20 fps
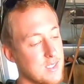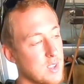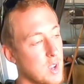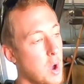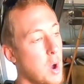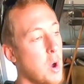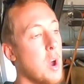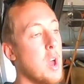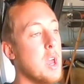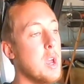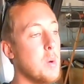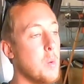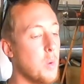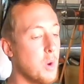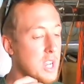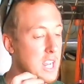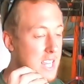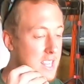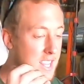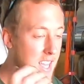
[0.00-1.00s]
So
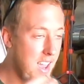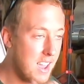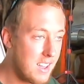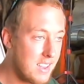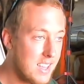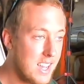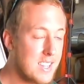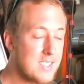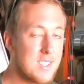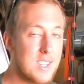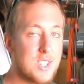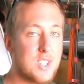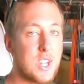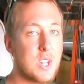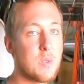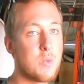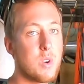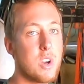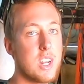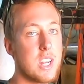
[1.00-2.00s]
we'll get the LS
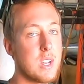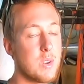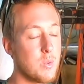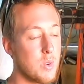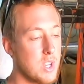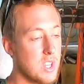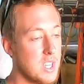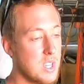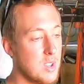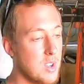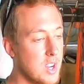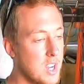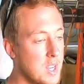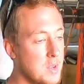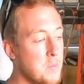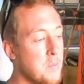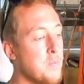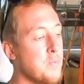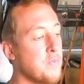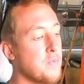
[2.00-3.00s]
engine running really
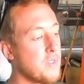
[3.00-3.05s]
good.